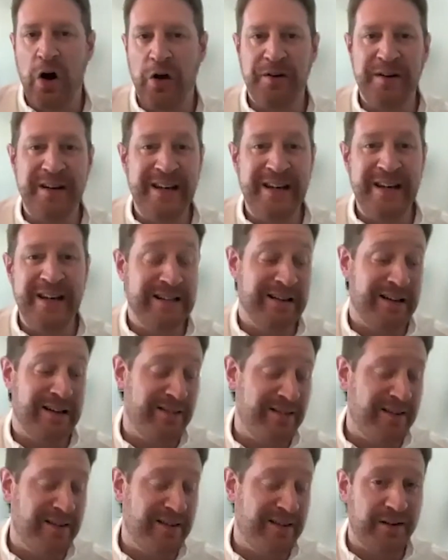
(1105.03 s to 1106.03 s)
needed,
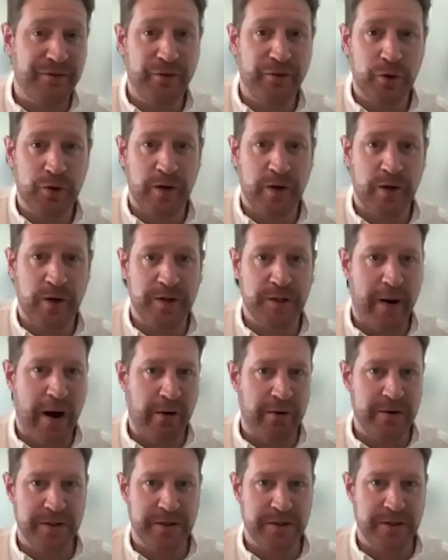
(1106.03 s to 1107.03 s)
I think, for
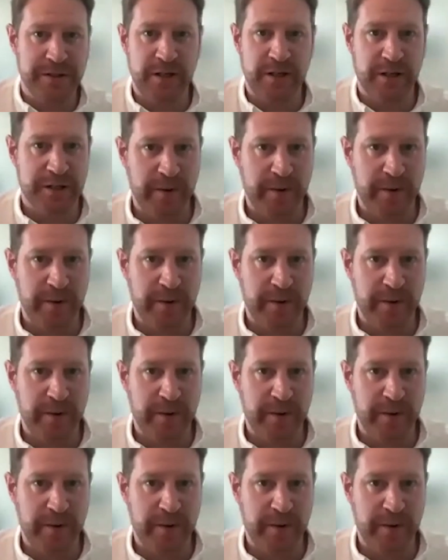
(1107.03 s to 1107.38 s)
transparency,